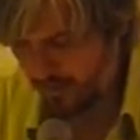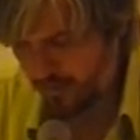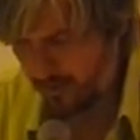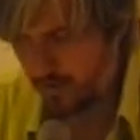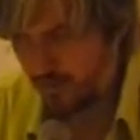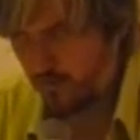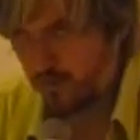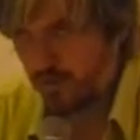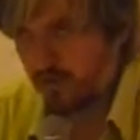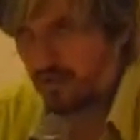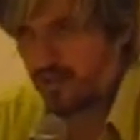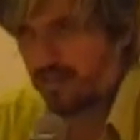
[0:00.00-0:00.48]

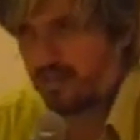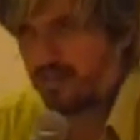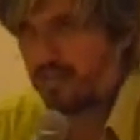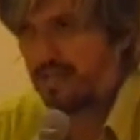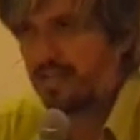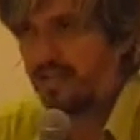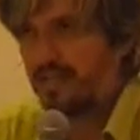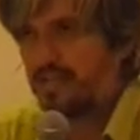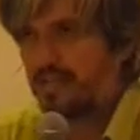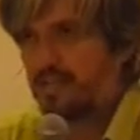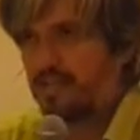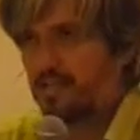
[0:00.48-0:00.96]
which
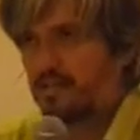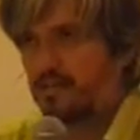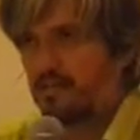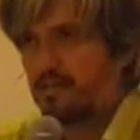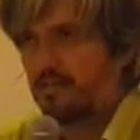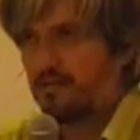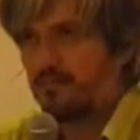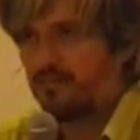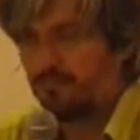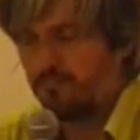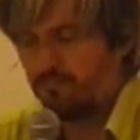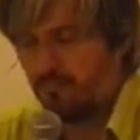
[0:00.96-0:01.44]
doesn't
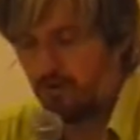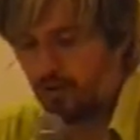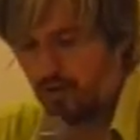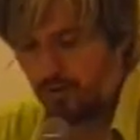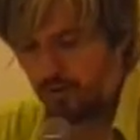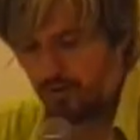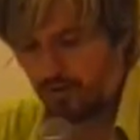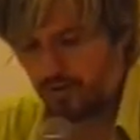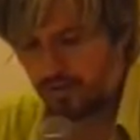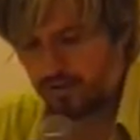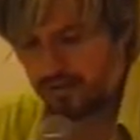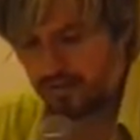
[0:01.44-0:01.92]
exist,
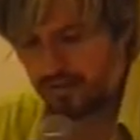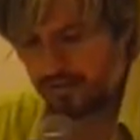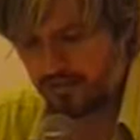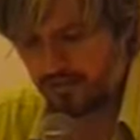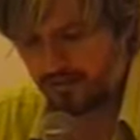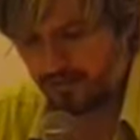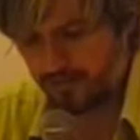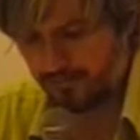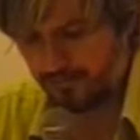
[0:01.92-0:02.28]
monologue center.